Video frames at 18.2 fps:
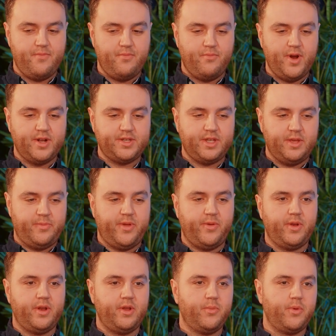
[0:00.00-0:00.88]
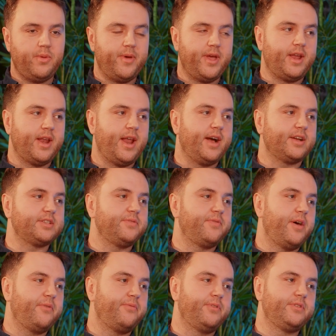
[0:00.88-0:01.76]
Red teaming, we make an
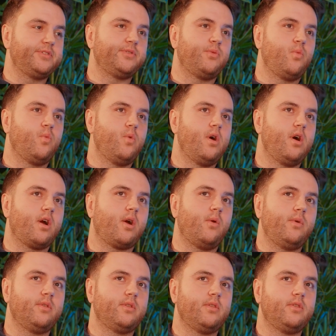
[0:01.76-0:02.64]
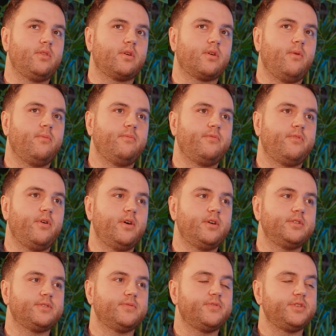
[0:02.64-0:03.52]
active effort to work within the
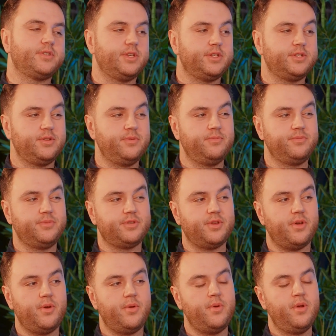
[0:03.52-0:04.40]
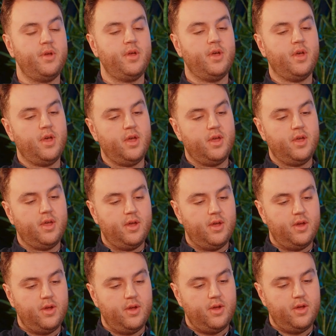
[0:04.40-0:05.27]
confines of the system. So
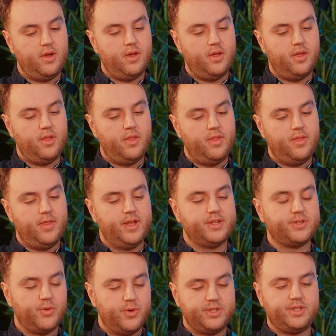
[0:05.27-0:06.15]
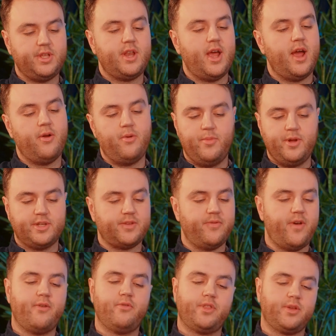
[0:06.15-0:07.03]
there's always the inherent risk
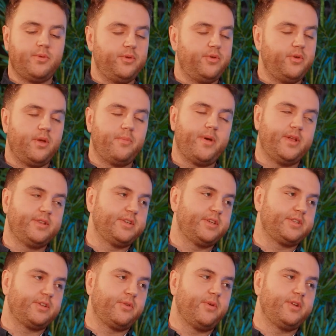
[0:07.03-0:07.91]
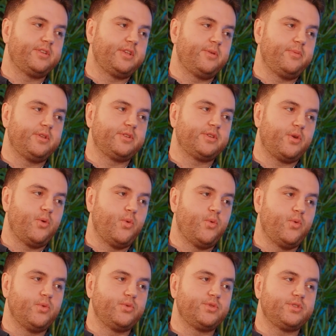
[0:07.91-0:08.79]
of everything we're doing in pen testing and red teaming to
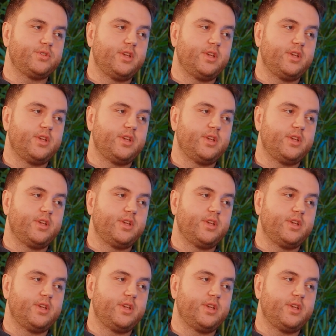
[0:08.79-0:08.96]
cause